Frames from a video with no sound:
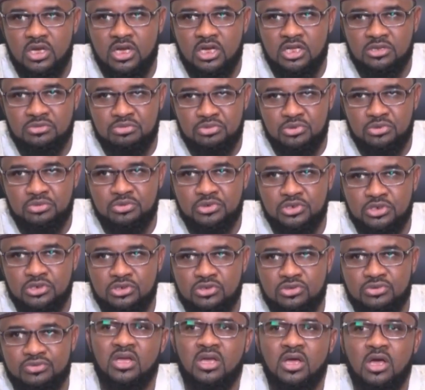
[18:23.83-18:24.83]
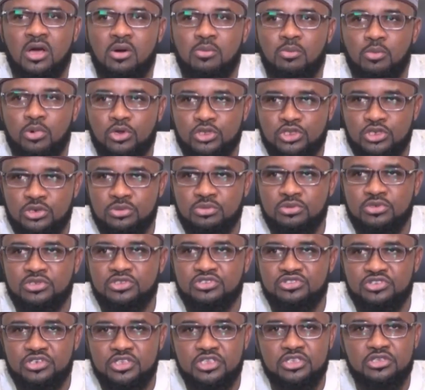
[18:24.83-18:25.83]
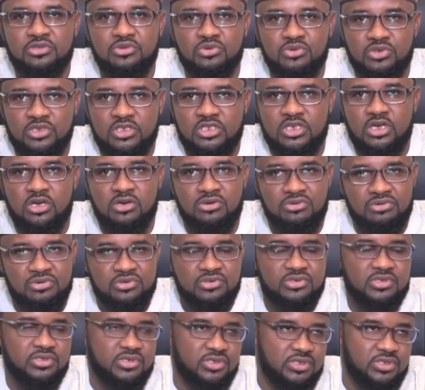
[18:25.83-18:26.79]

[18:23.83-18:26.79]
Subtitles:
and provisions of potable drinking water across the